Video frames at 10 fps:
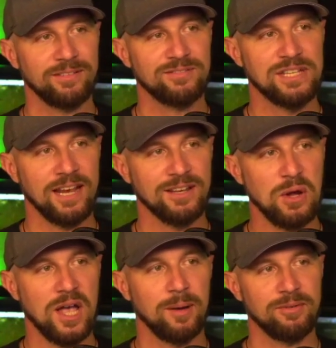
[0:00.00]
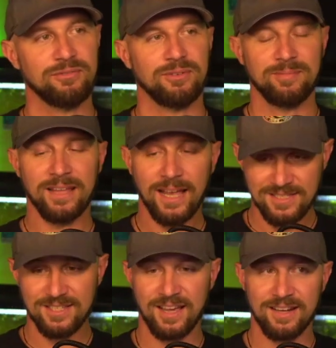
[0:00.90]
techno coming from that
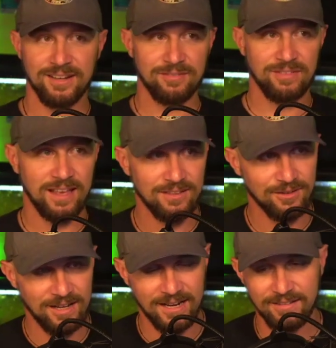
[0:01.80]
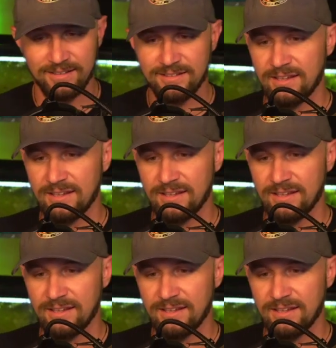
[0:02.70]
side of that little island.